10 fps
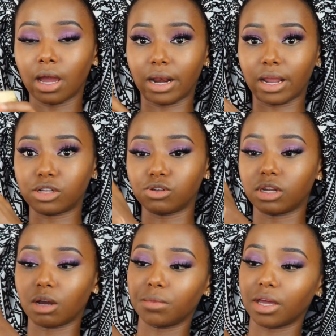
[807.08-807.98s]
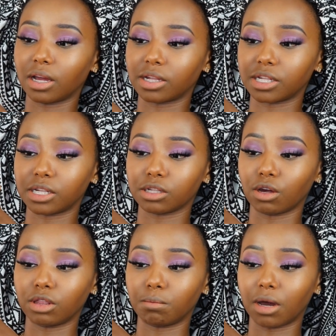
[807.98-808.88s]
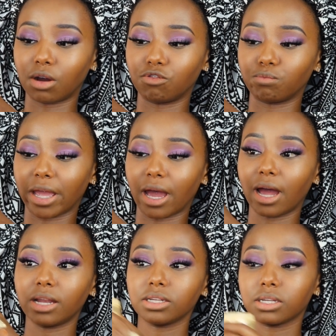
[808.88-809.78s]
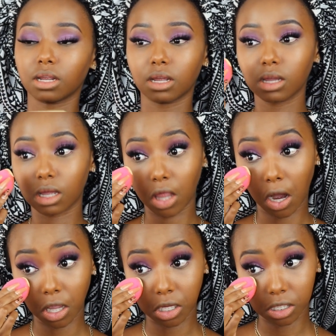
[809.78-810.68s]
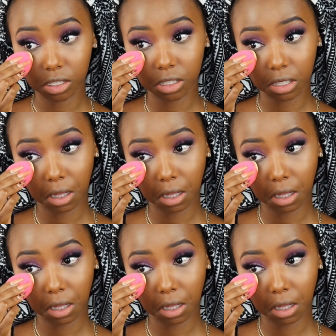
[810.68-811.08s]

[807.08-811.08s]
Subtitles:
I like to dab the excess on the back of my hand, and then I just